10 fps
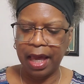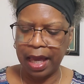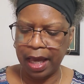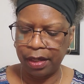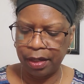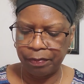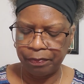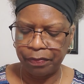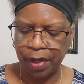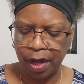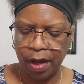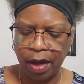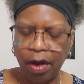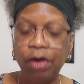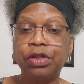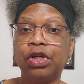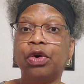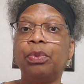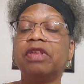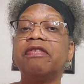and
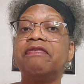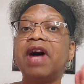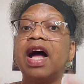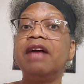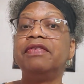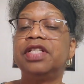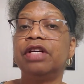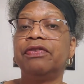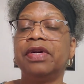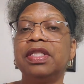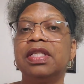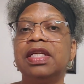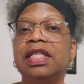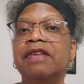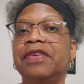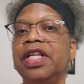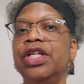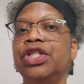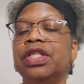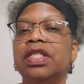also with 5 different
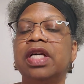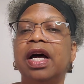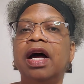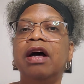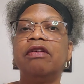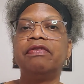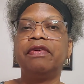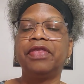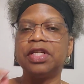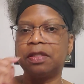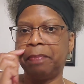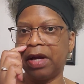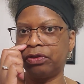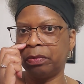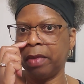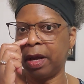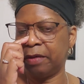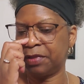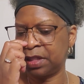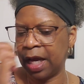definitions of this spectrum
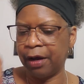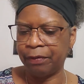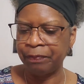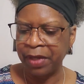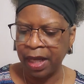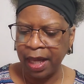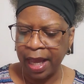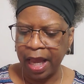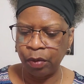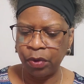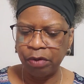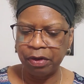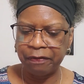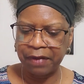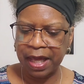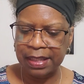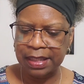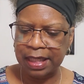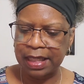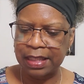of style. And what it
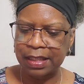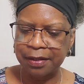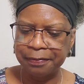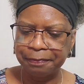reflects is